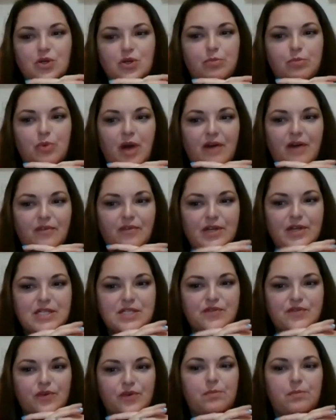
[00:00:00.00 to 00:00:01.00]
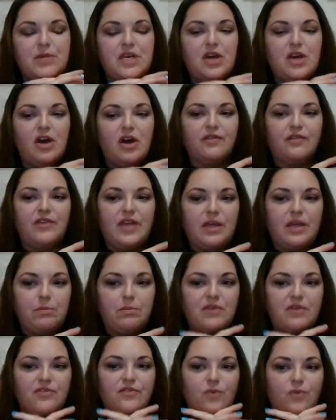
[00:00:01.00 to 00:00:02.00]
preference for PRV
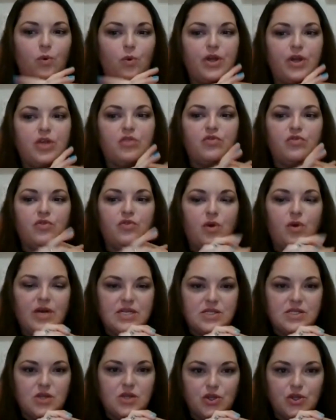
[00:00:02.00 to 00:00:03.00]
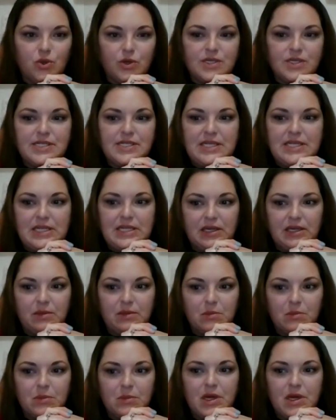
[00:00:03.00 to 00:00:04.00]
before you focus on your
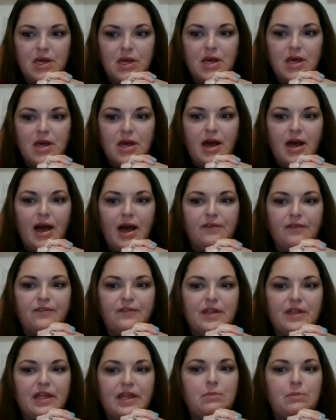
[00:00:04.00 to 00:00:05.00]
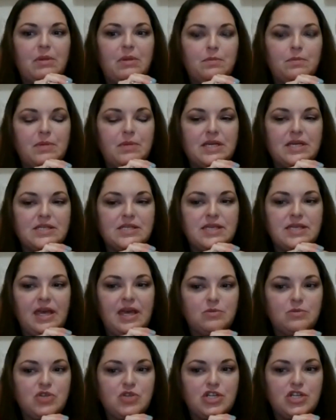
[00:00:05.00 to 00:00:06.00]
team? I feel like my biggest
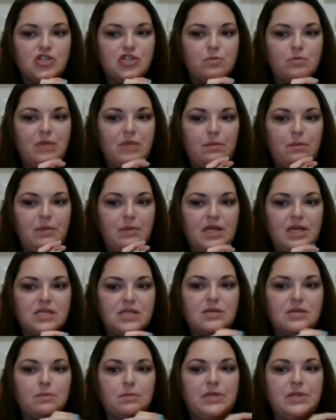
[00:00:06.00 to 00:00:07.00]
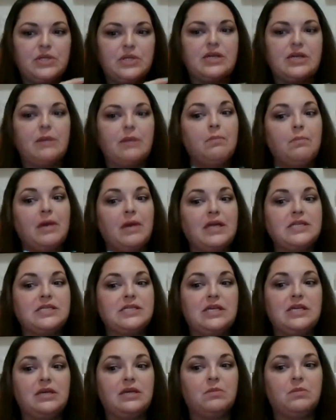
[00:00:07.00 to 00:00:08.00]
game changer may be to build up my
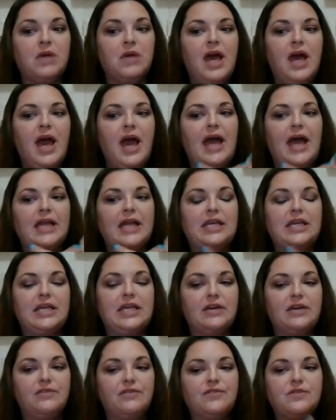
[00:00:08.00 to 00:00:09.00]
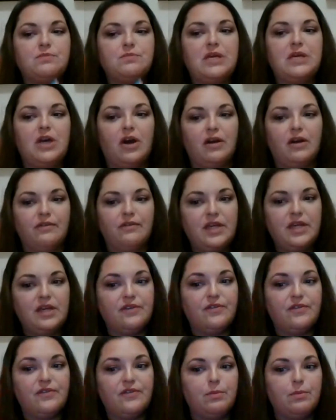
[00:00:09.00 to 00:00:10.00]
team and gift PRV
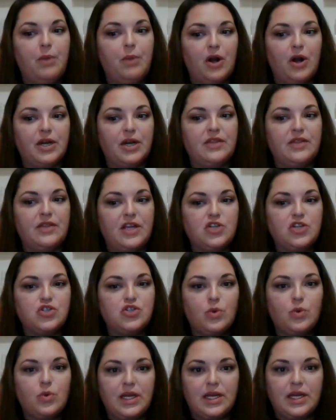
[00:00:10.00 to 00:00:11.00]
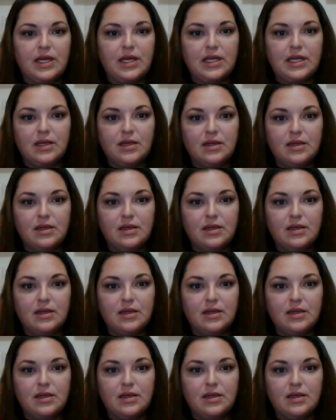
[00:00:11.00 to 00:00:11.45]
for the party they join in.